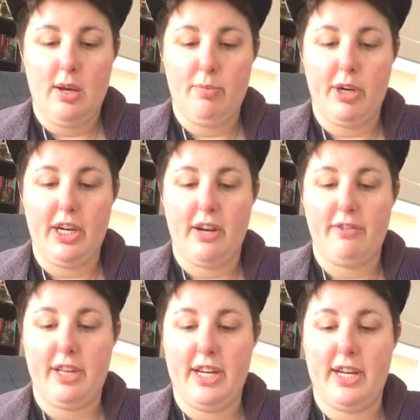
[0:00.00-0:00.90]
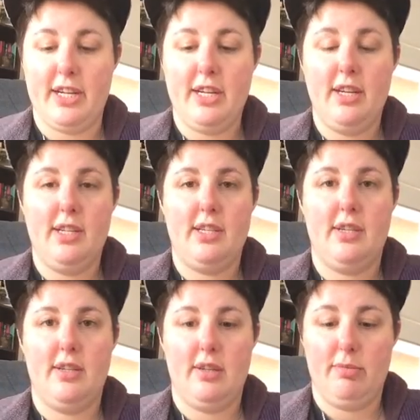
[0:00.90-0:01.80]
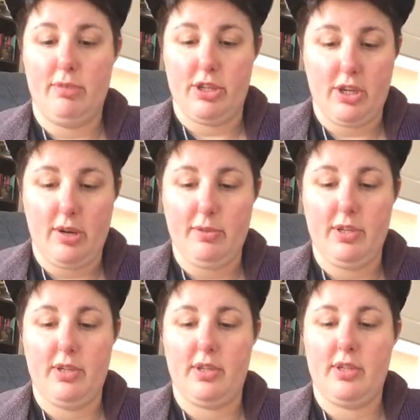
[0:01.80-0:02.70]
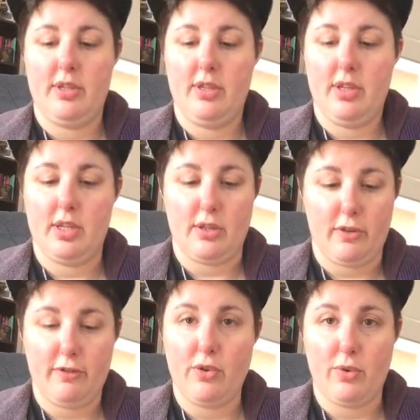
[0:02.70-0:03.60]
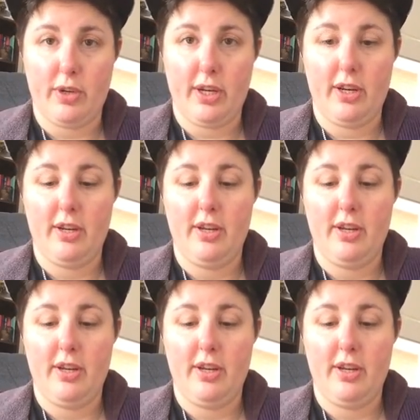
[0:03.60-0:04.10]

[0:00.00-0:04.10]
Bring enough clean undies, pyjamas, a soft toy.